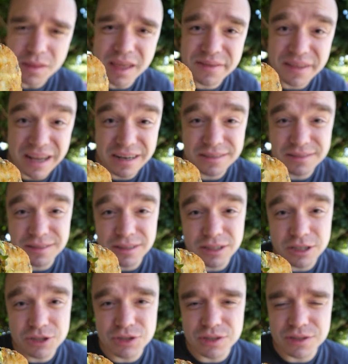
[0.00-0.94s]
That is
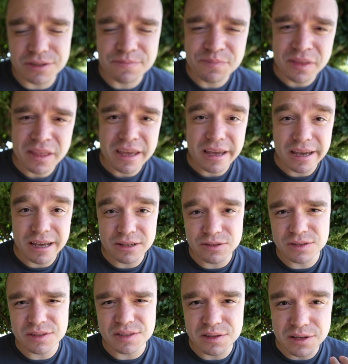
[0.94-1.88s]
delicious. It
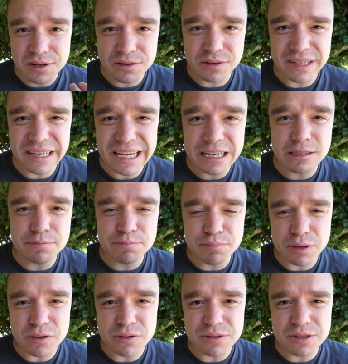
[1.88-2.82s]
just literally
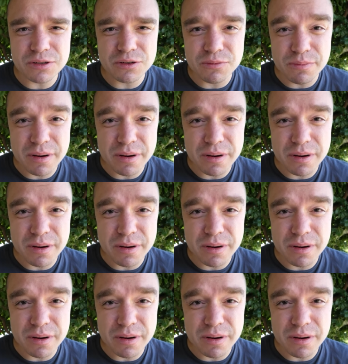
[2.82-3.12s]
explodes in your